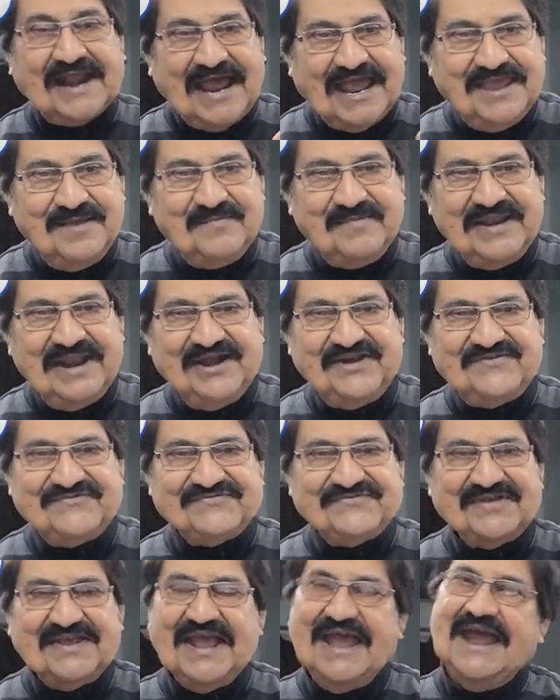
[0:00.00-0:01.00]
crime
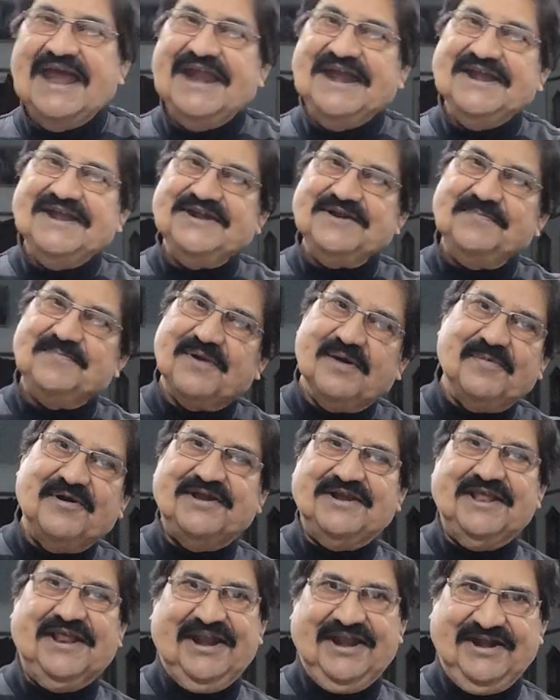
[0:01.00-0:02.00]
rates and
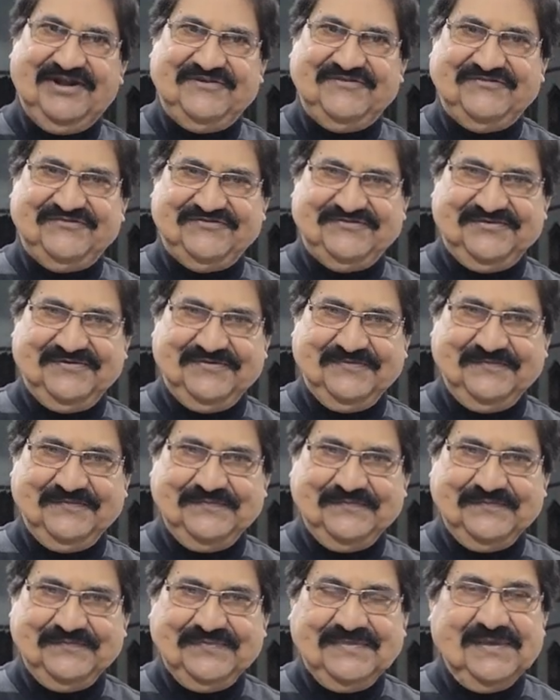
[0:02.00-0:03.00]
poverty rates.
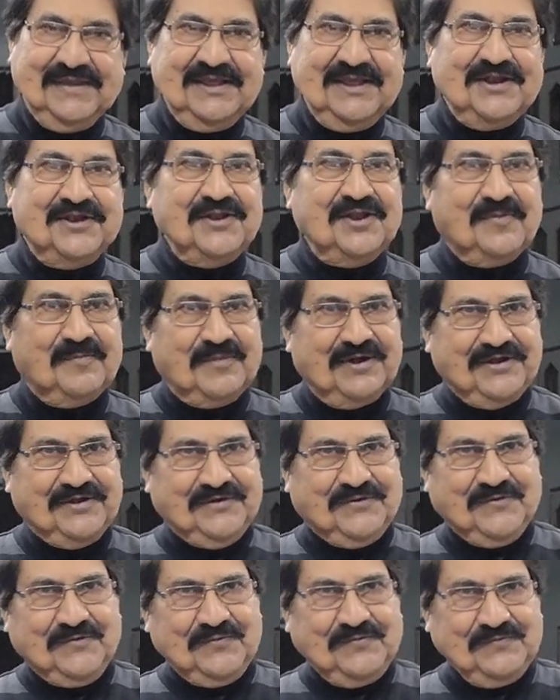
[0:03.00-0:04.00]

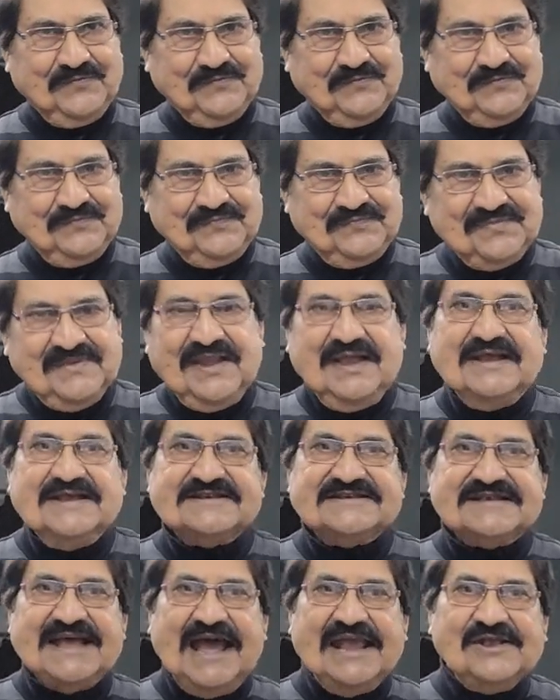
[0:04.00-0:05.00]
Number two,
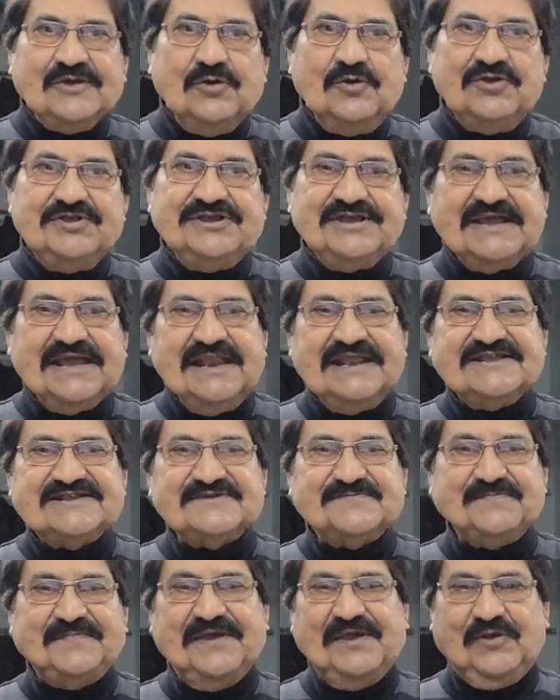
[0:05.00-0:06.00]
psychological
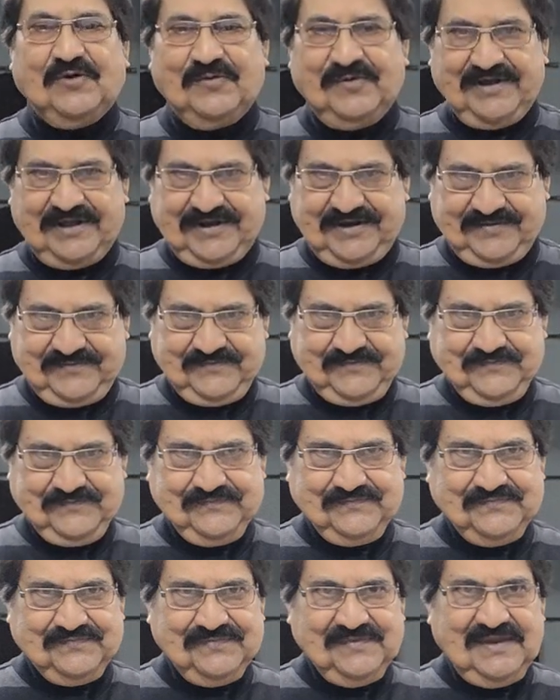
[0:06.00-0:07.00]
spillover.
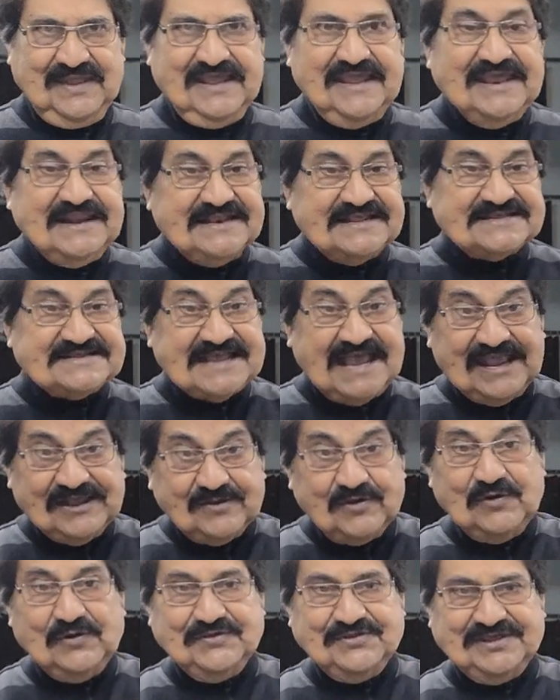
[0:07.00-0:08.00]
In
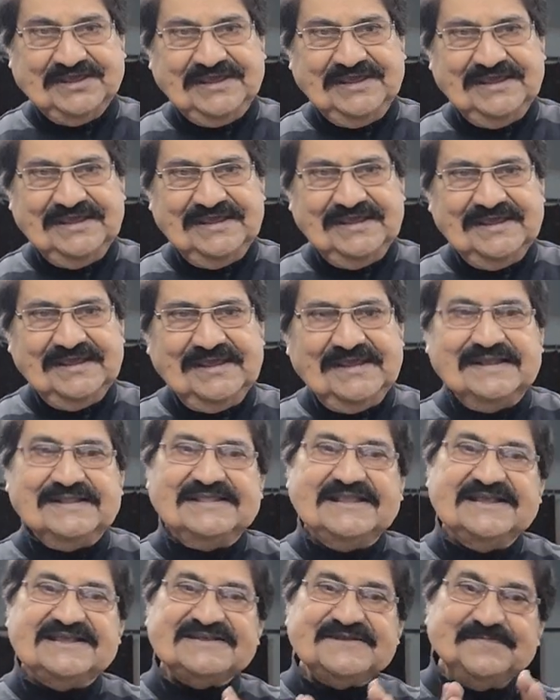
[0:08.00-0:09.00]
psychology,
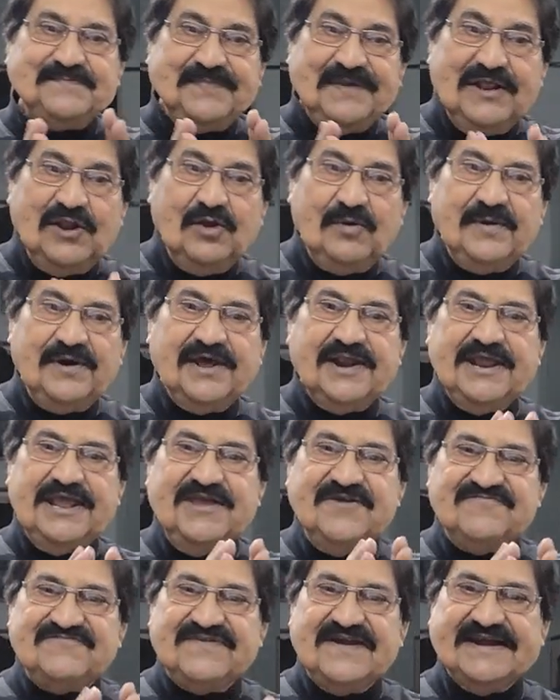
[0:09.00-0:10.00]
the spillover
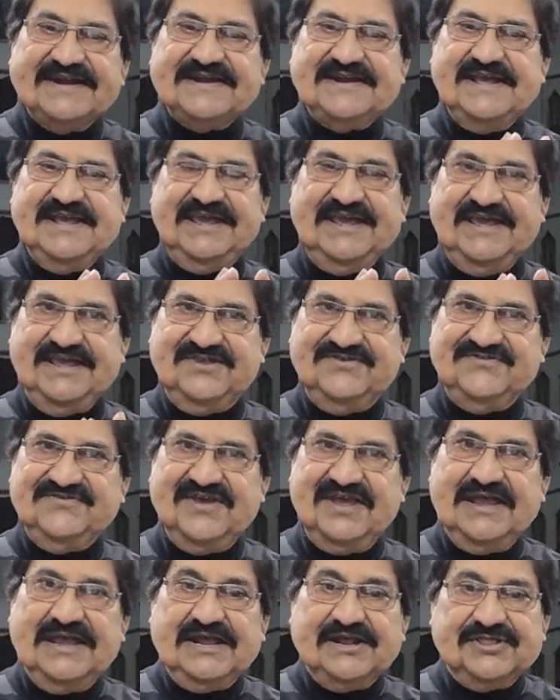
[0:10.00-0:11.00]
effect
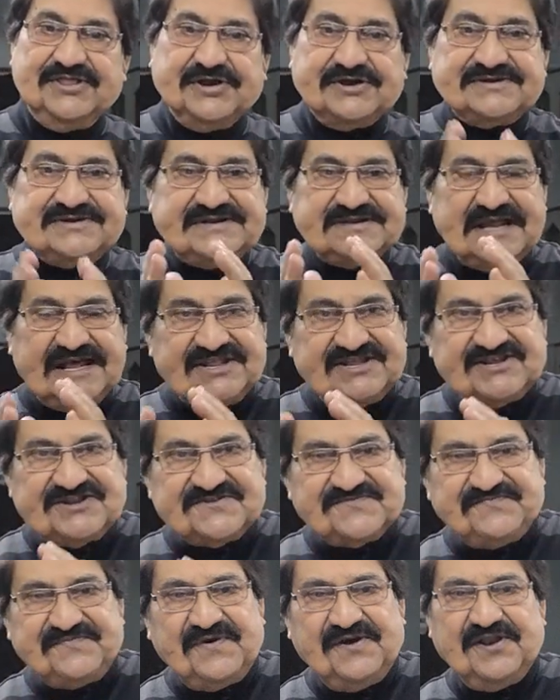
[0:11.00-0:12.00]
is the
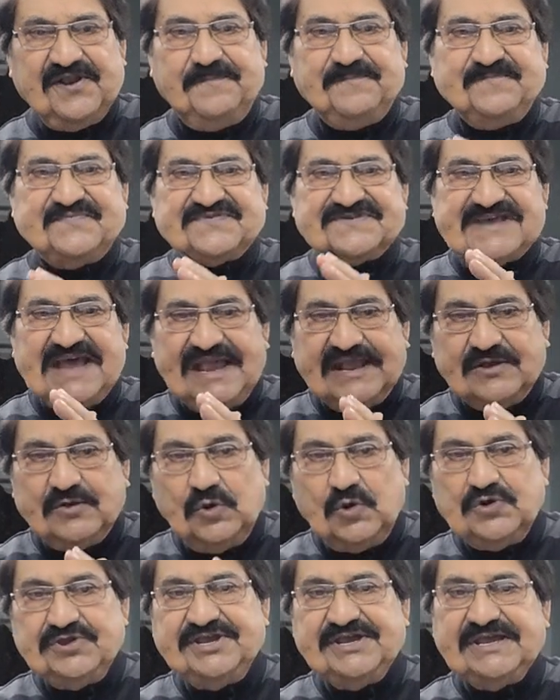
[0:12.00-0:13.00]
transfer of
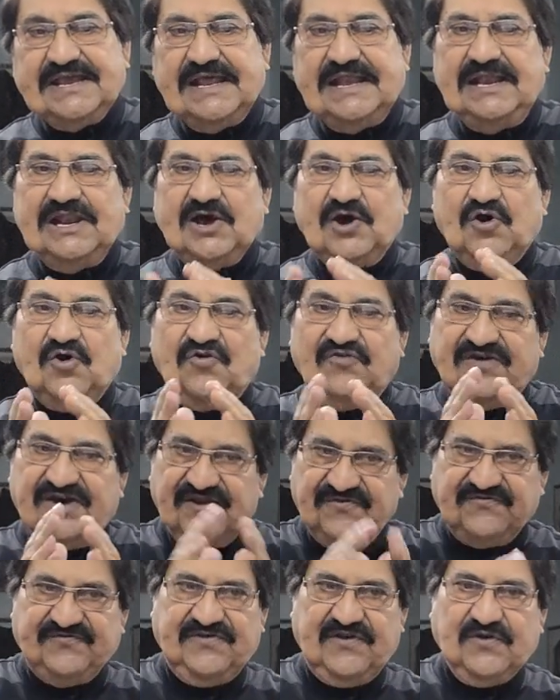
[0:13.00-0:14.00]
psychological
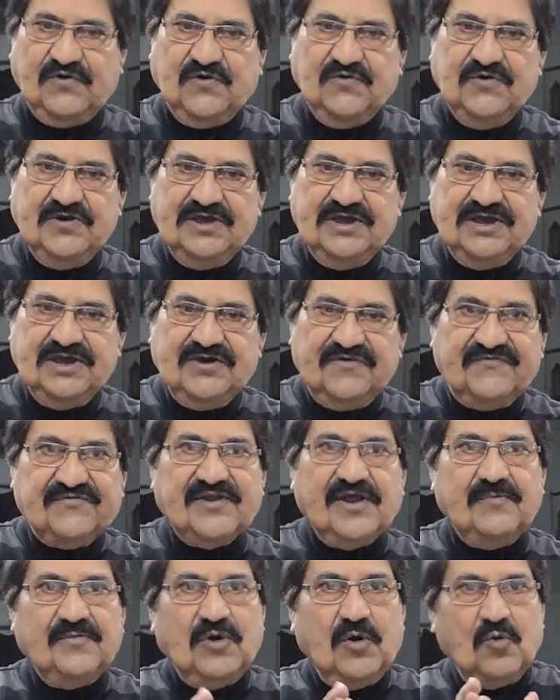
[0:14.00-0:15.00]
overflow
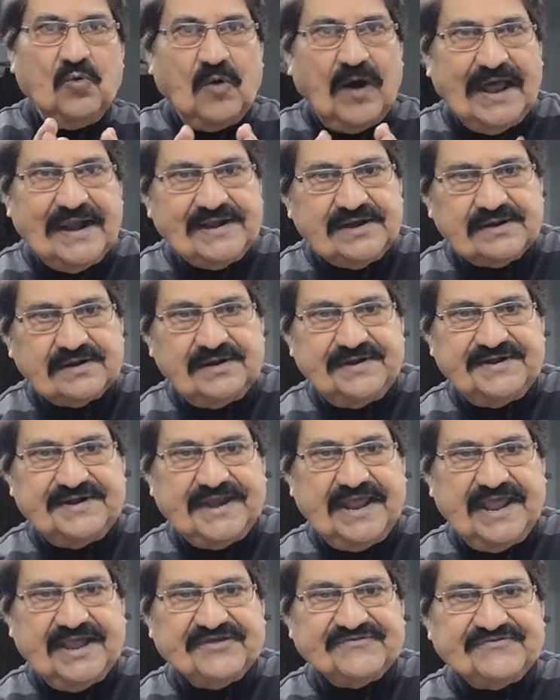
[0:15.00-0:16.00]
from one
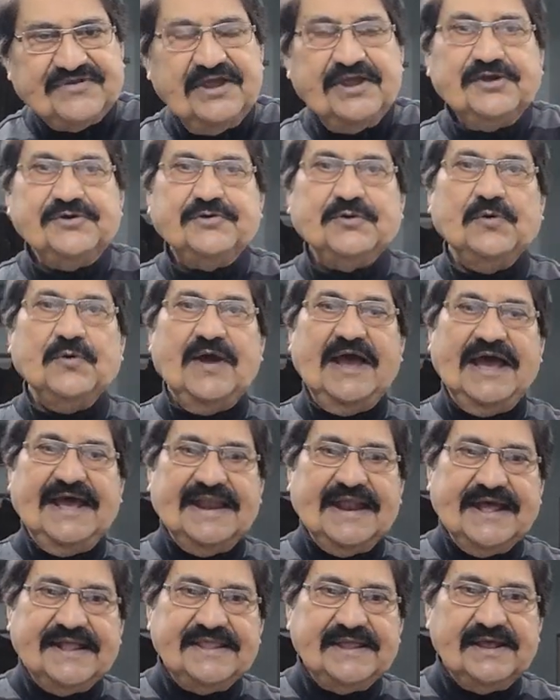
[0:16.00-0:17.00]
context to
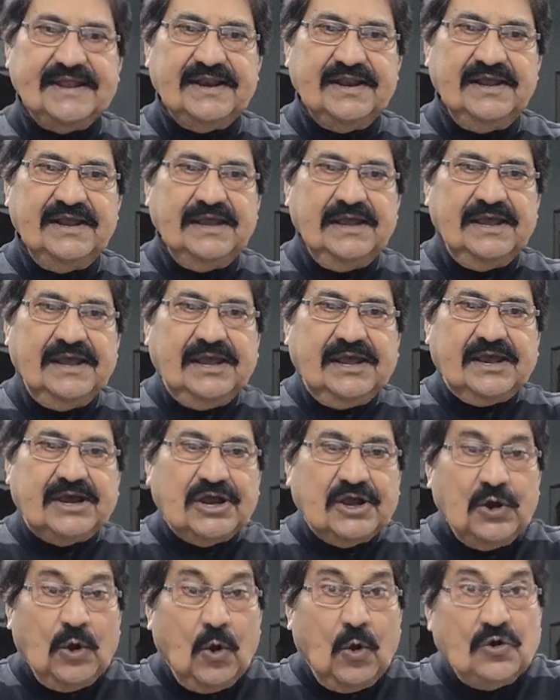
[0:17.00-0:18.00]
another
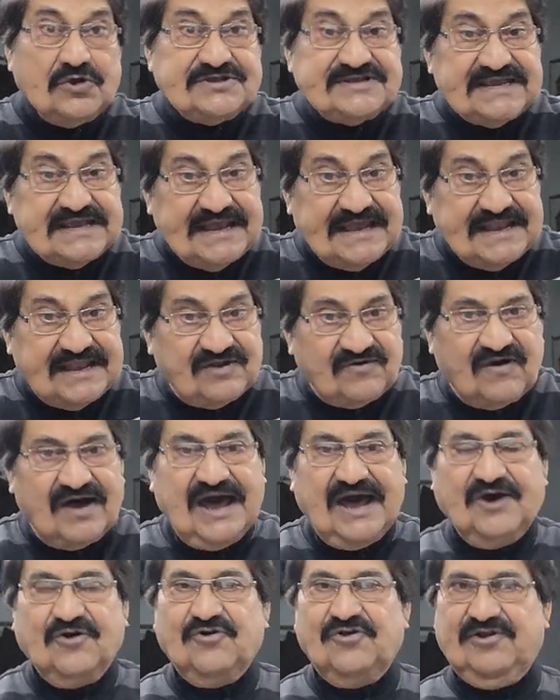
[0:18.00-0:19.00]
closed
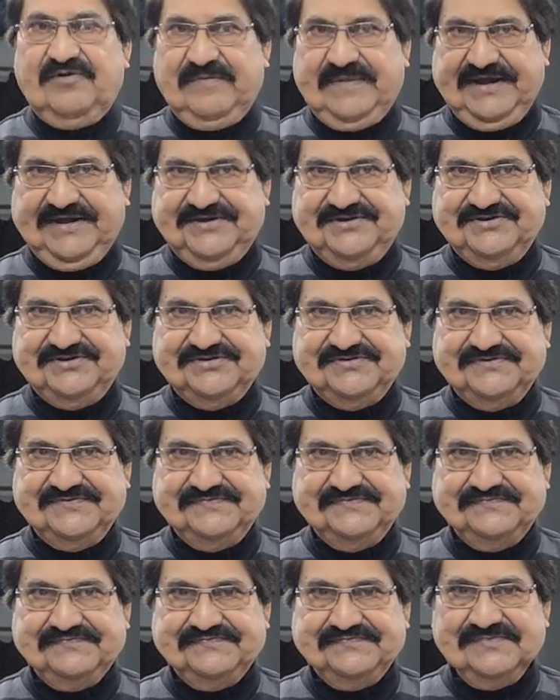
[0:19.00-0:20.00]
environment.
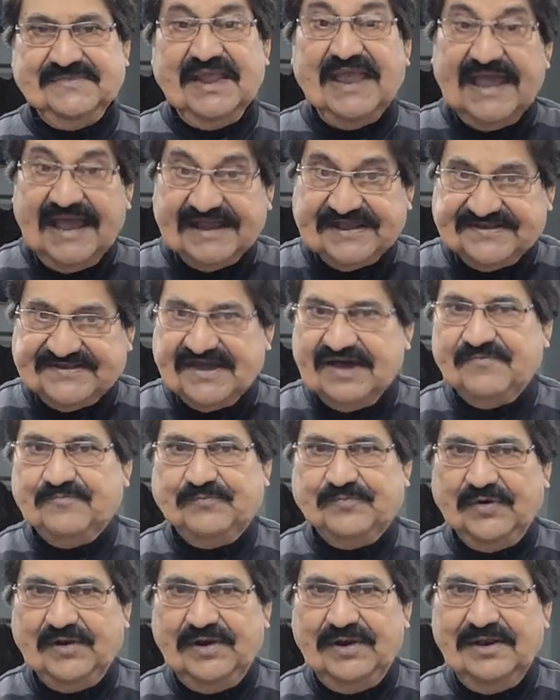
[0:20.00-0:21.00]

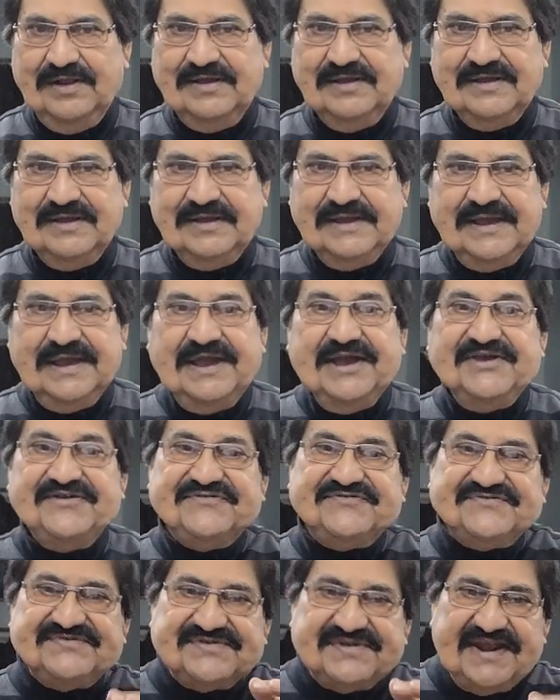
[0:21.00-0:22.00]
Example,
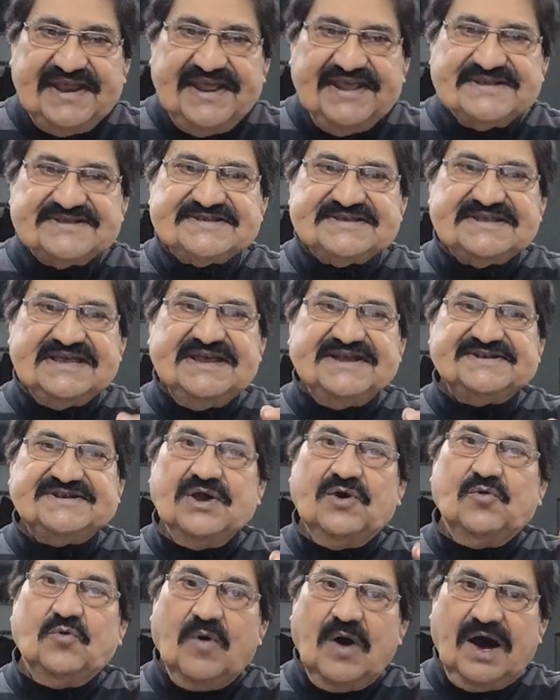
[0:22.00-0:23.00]
stress
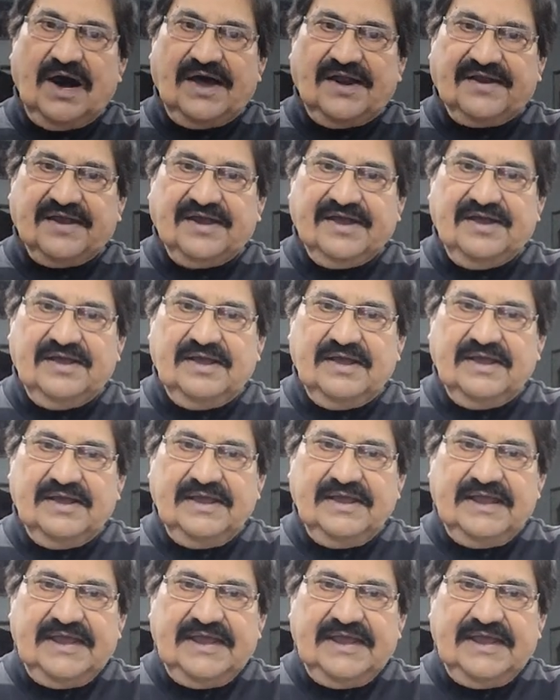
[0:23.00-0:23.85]
at work